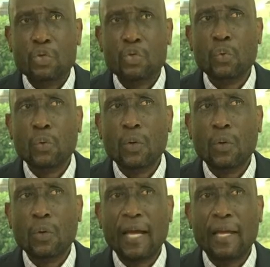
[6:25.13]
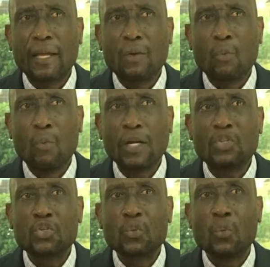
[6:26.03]
Do I
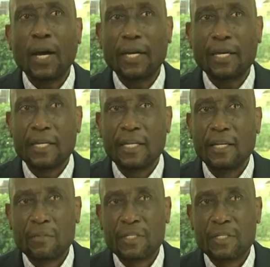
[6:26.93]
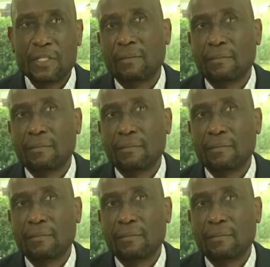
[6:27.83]
want to work in MTN?